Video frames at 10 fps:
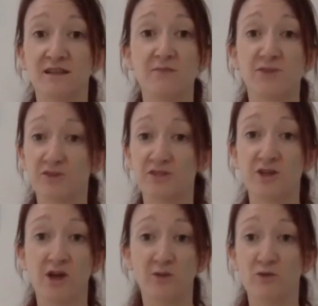I'm just
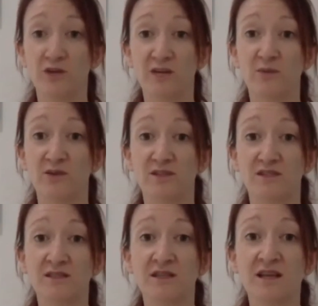not a morning
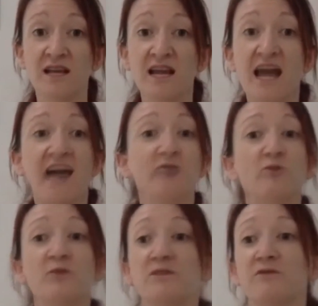person, and it will
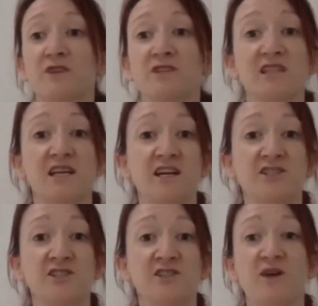be the first thing I
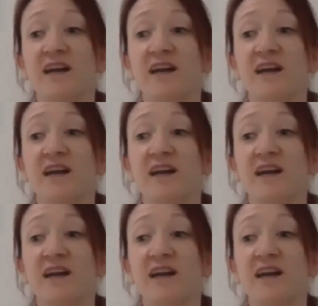do.